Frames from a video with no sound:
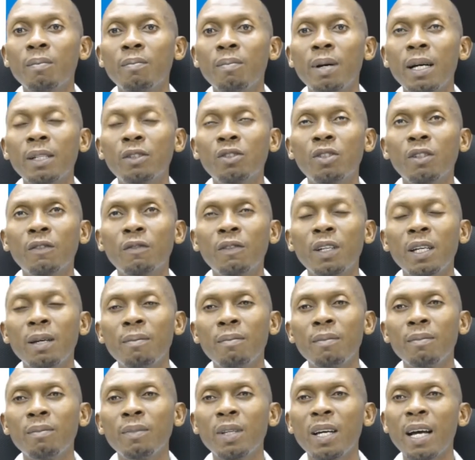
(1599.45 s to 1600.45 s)
part of
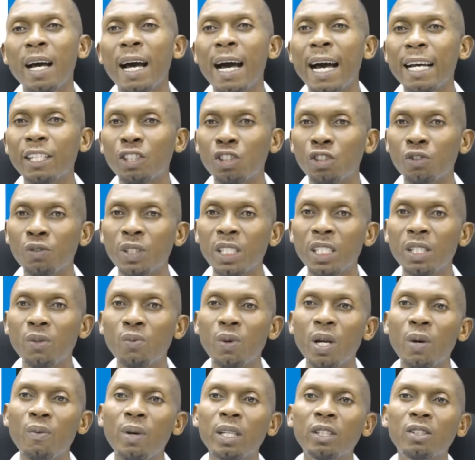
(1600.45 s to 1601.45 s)
um, the hatchery
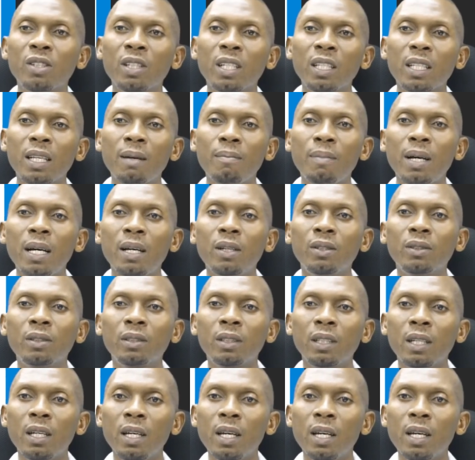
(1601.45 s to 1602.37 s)
where we're talking about